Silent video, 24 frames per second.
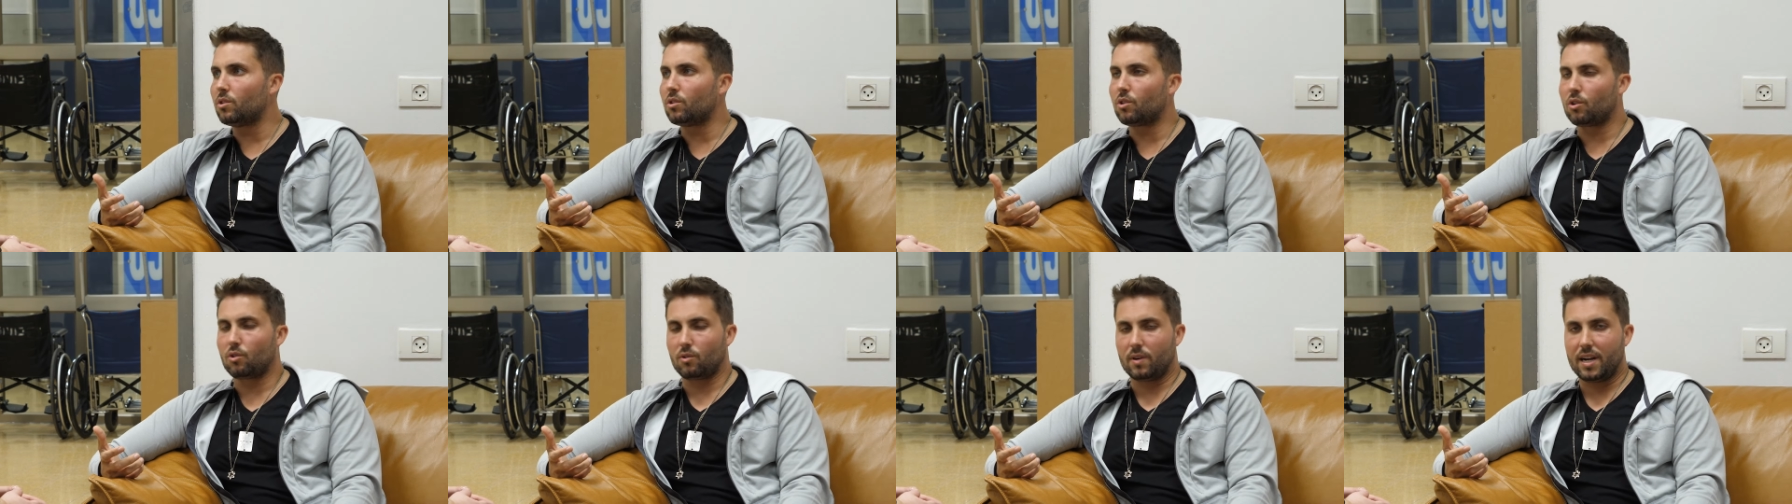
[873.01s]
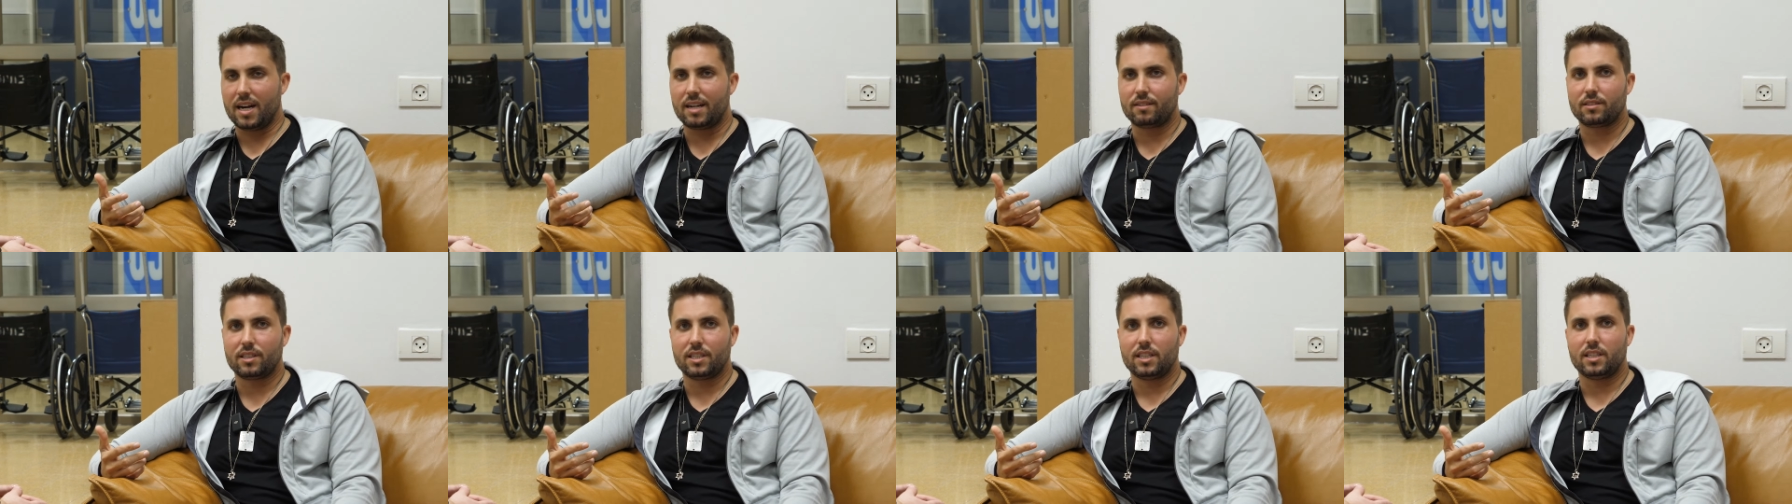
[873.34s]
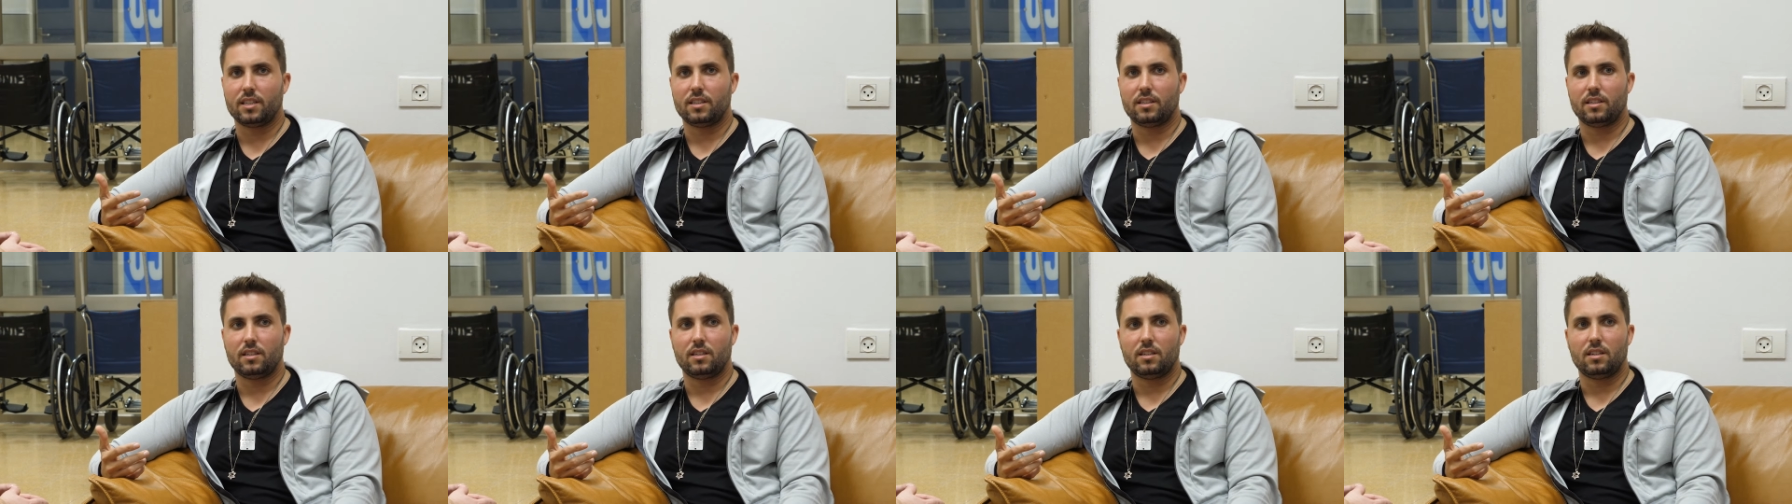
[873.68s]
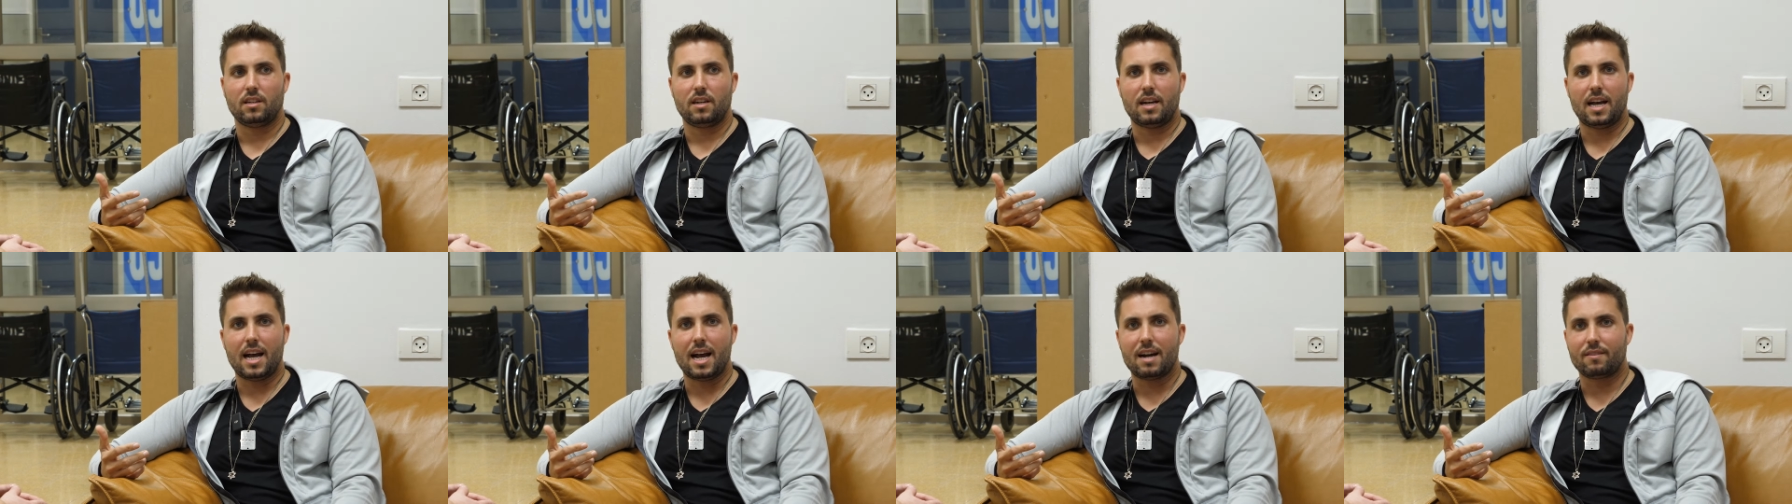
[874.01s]
grounded,
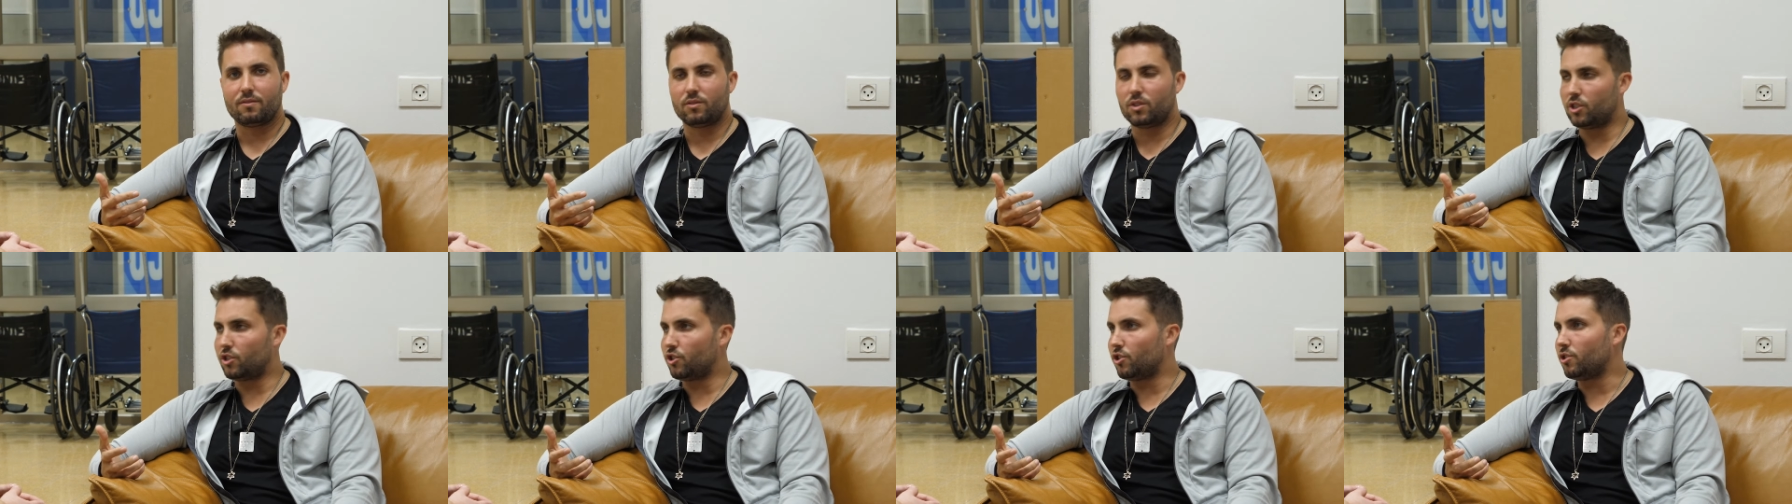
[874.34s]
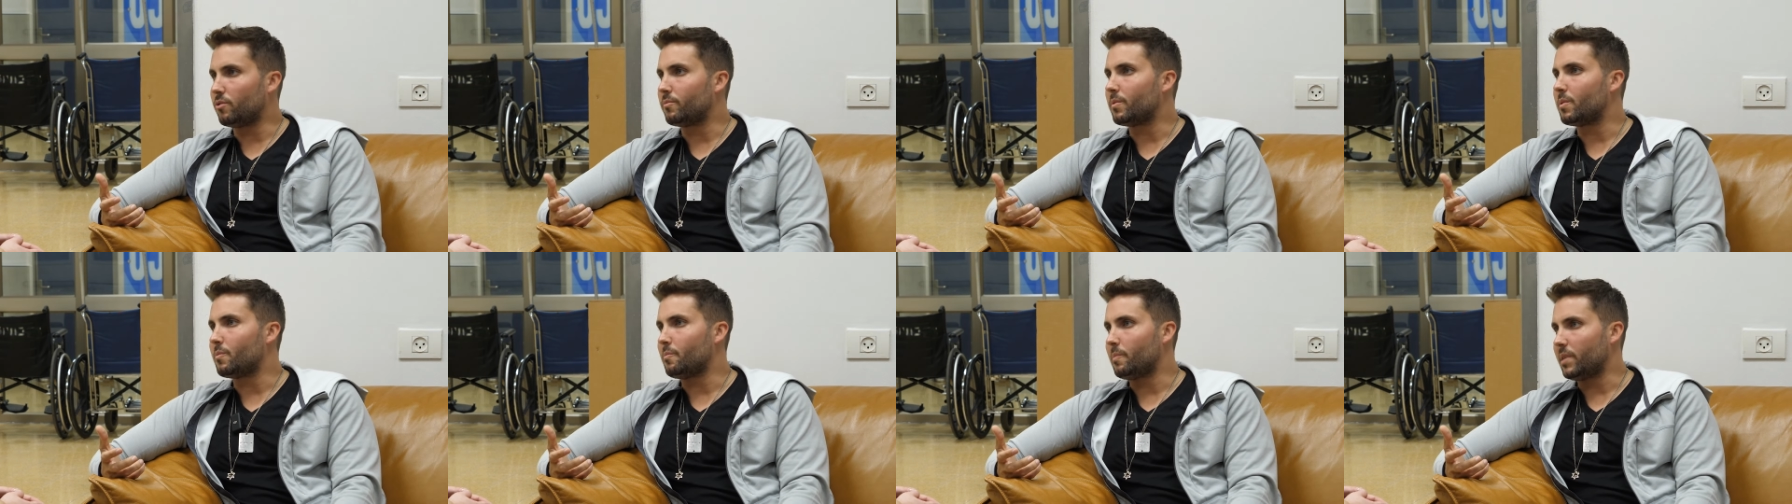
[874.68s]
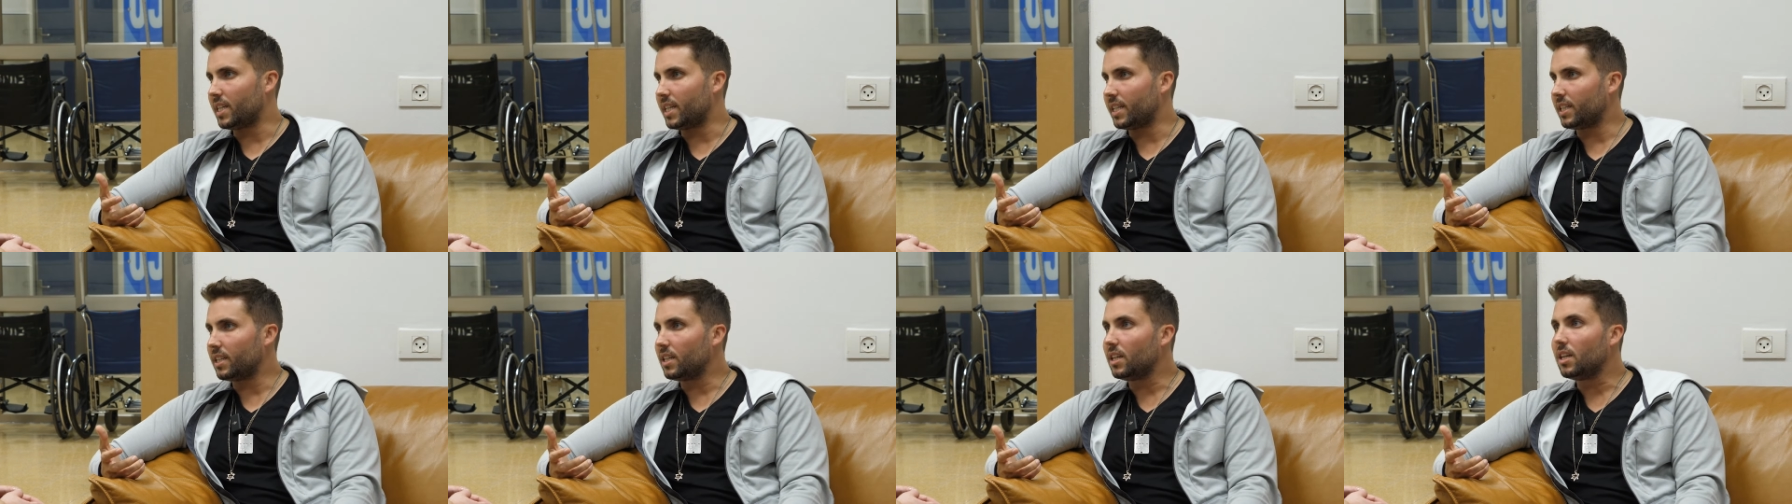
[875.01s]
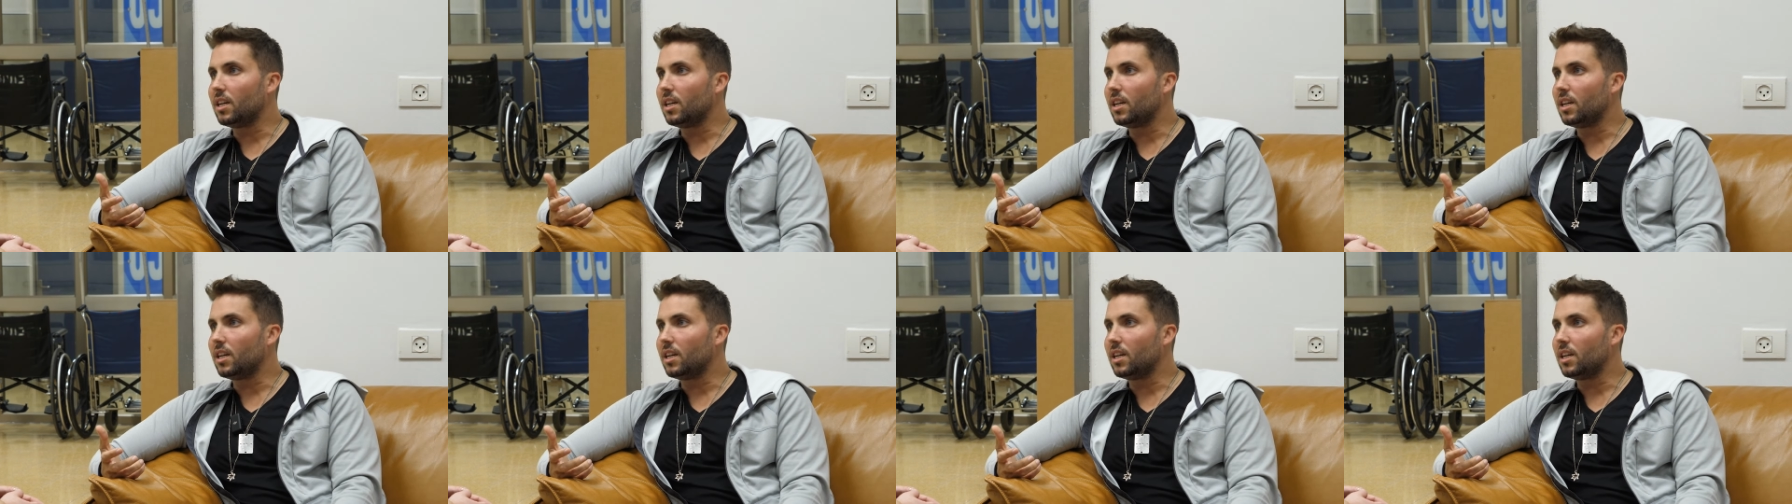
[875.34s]
average human being.